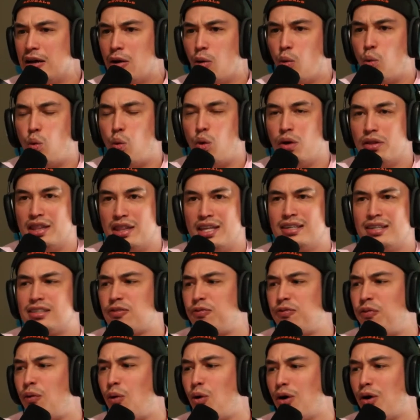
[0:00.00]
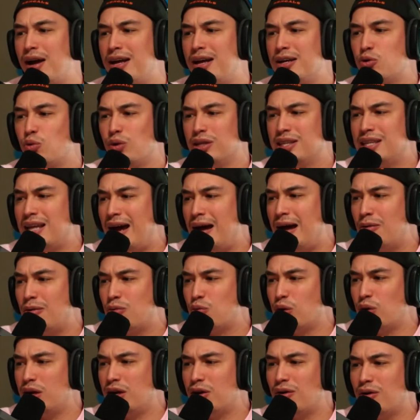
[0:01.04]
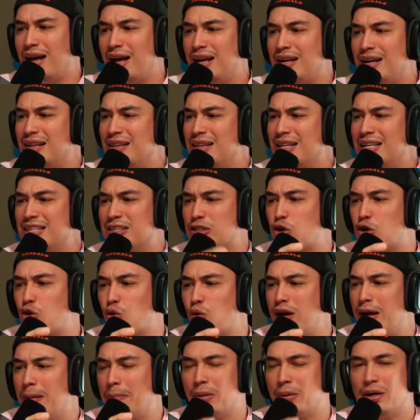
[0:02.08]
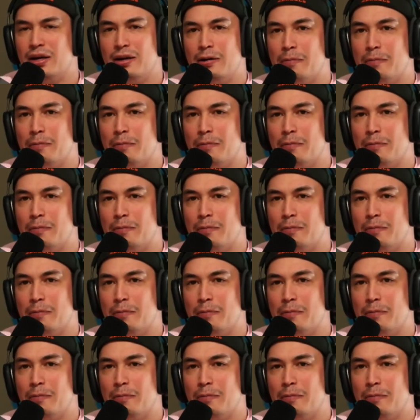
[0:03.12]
this fore end with that rear end and this grip